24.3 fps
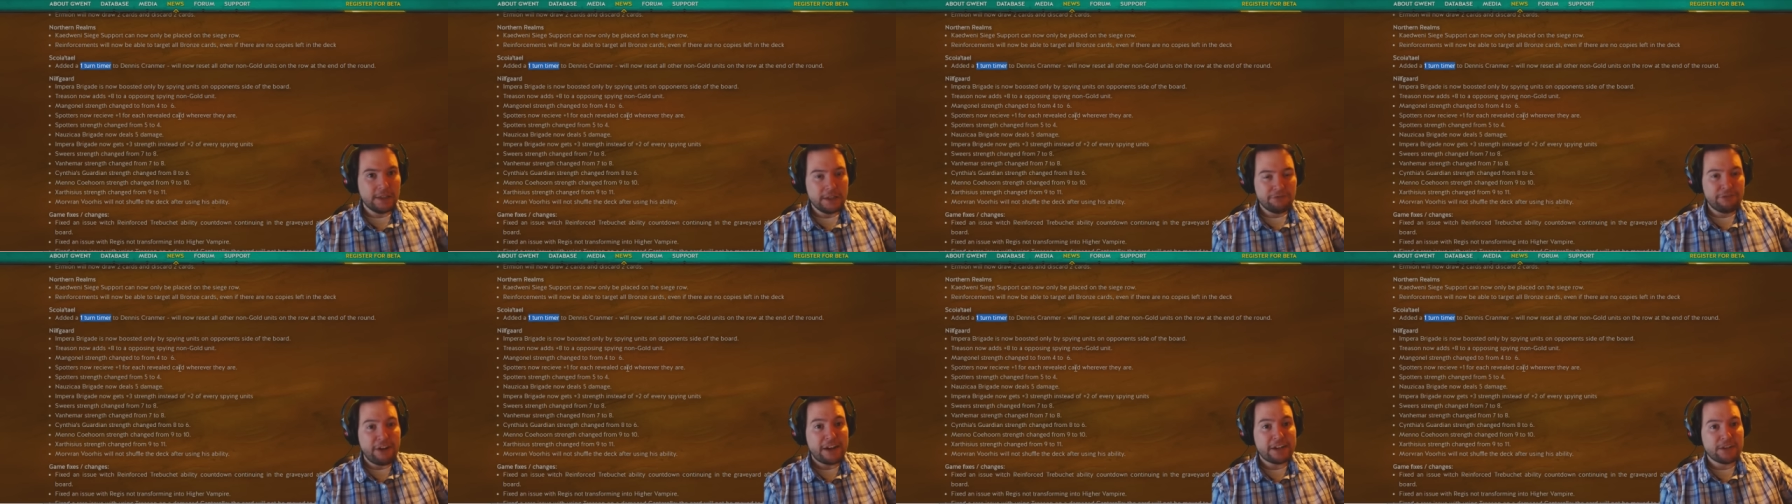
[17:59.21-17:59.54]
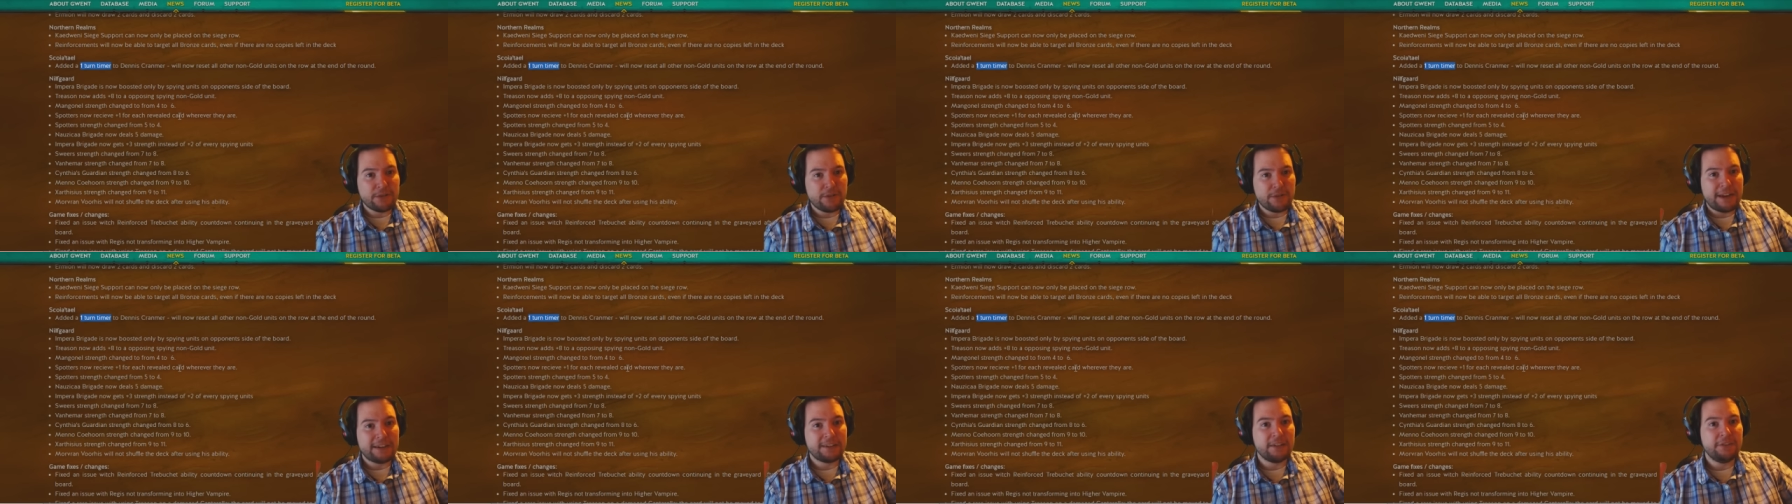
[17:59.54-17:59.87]

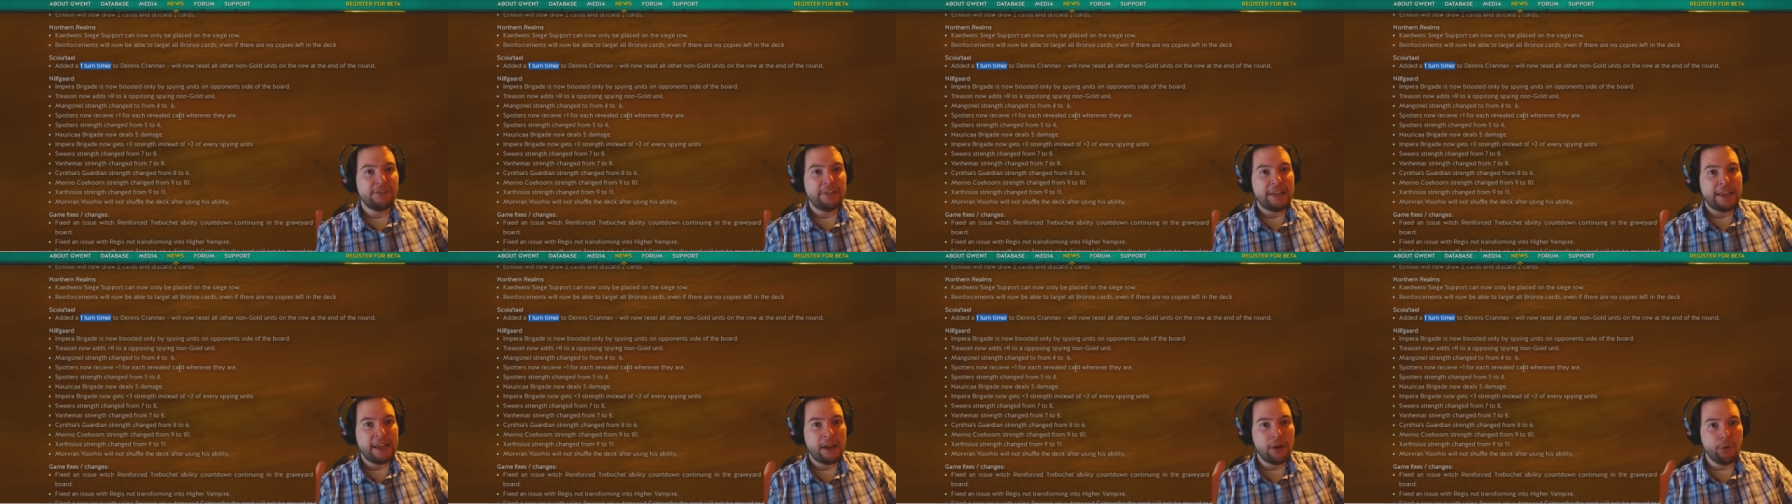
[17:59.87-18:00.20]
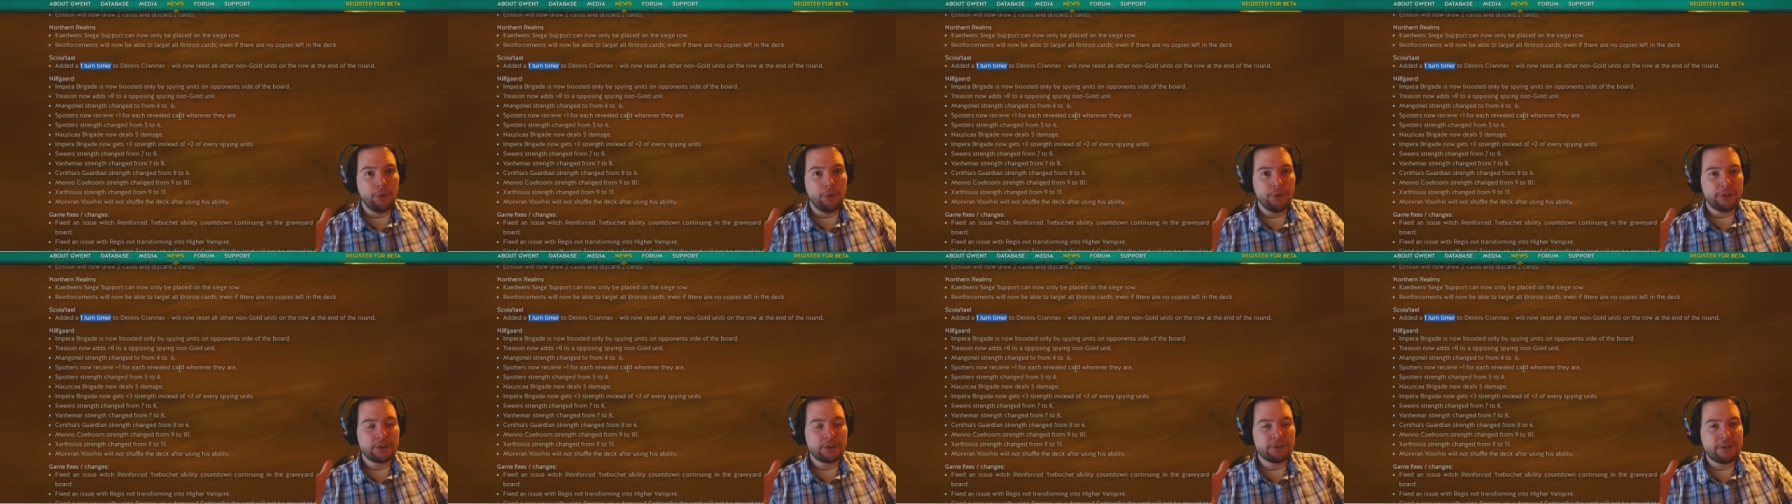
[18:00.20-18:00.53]
retroactively get
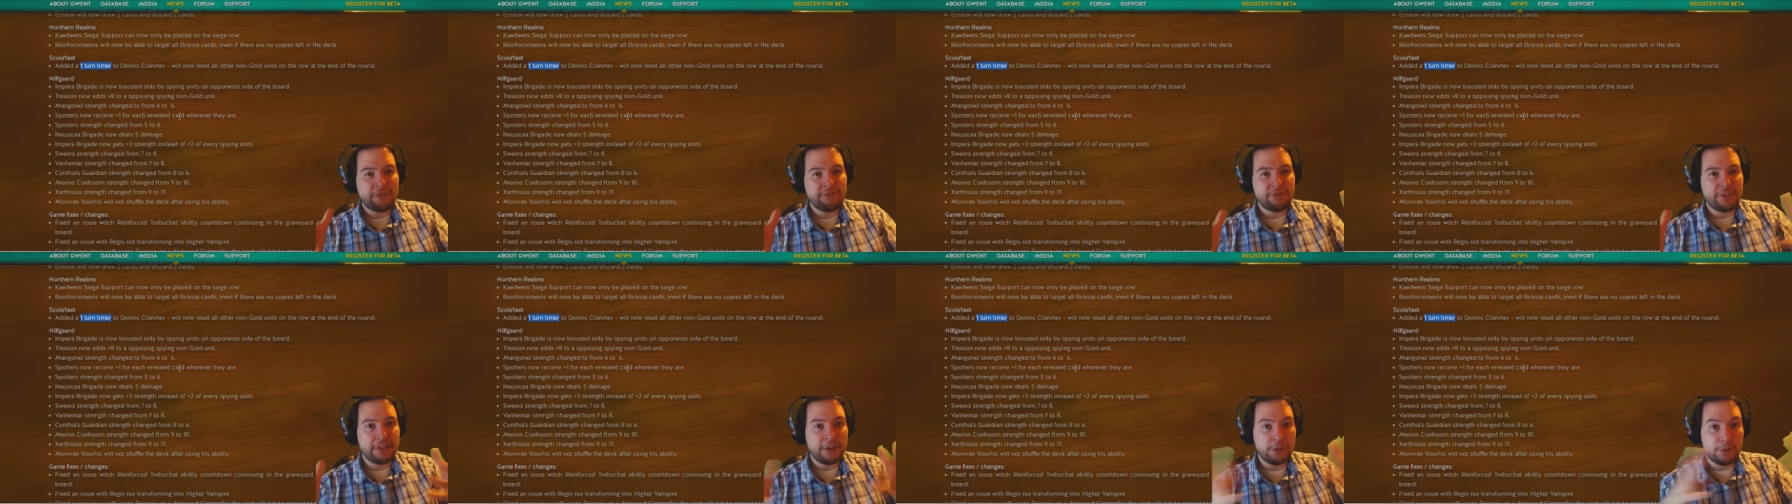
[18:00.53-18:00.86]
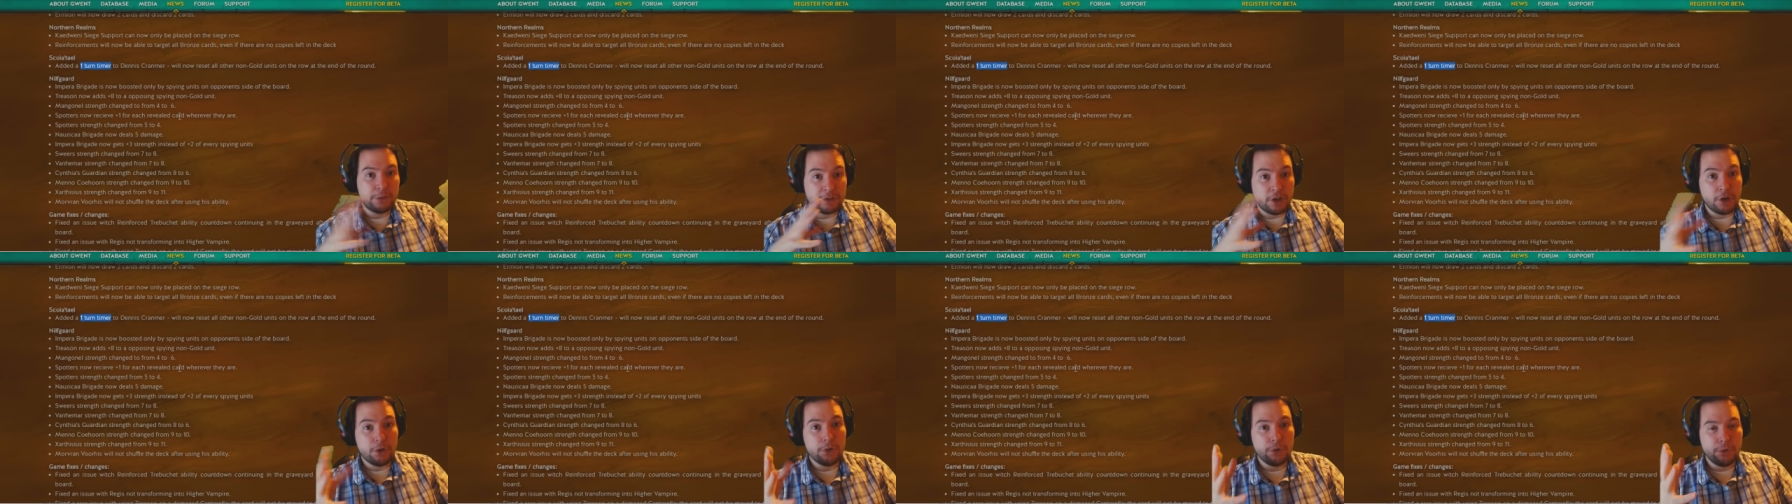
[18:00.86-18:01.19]
all the strength that it
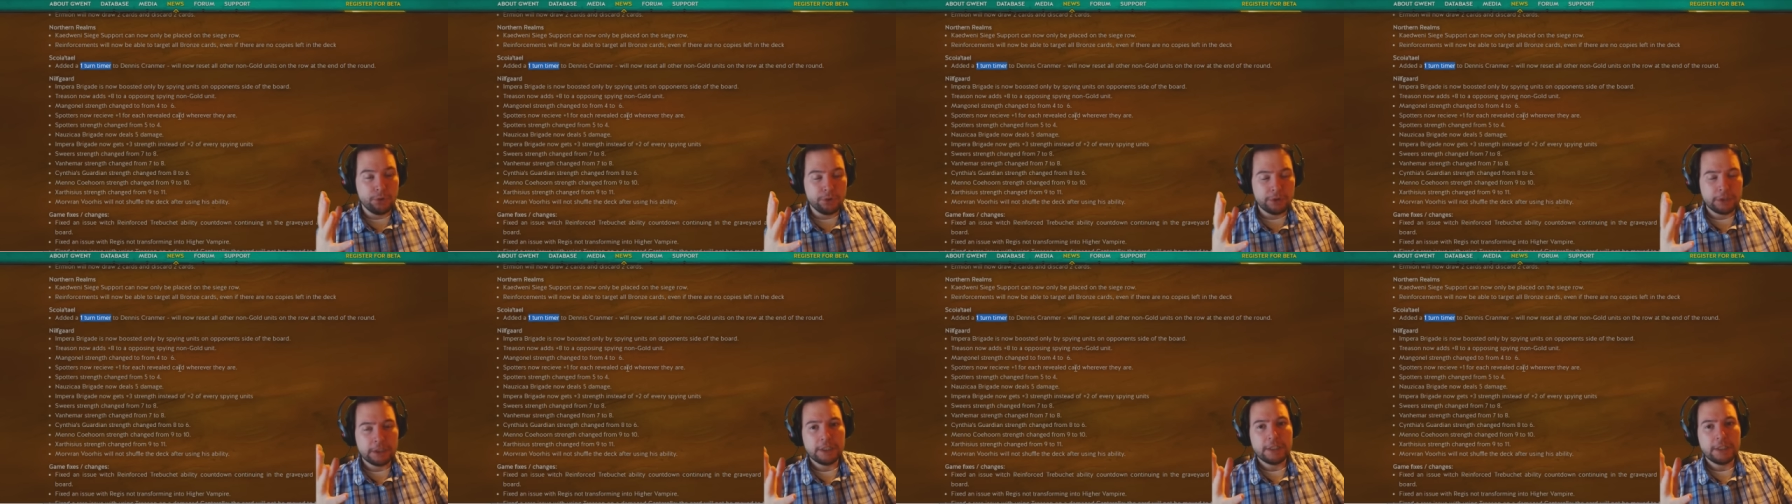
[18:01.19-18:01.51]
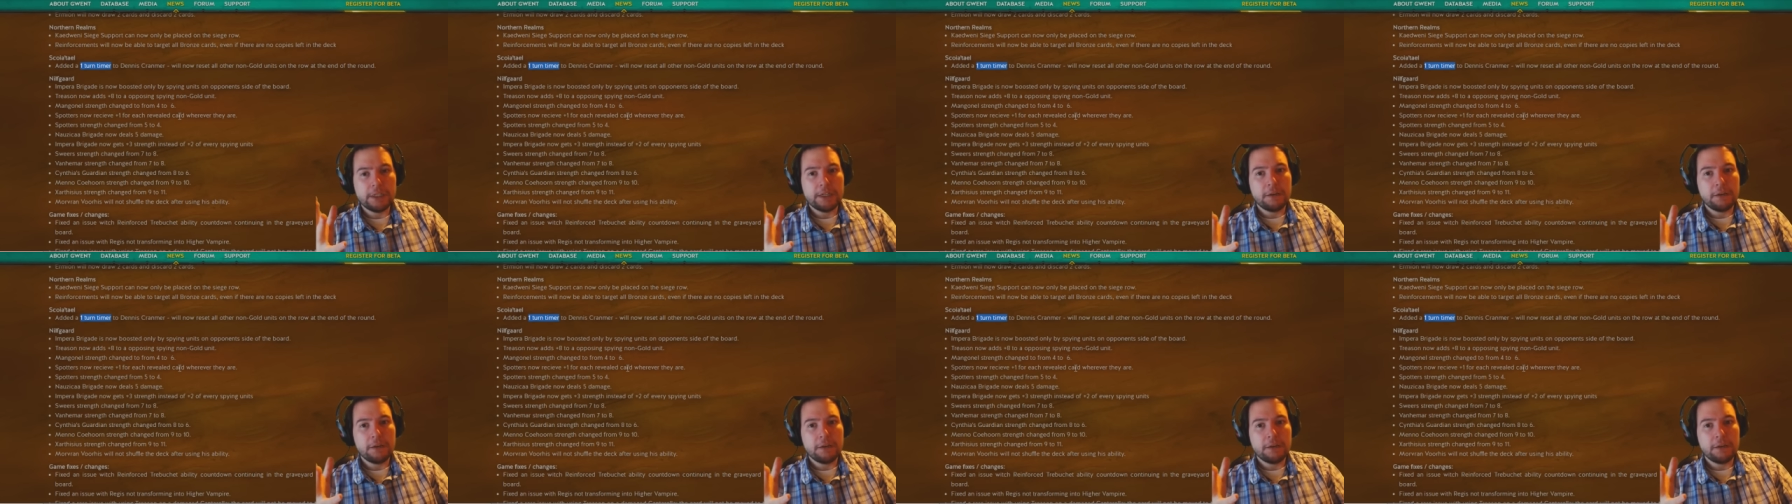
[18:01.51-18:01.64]
was owed.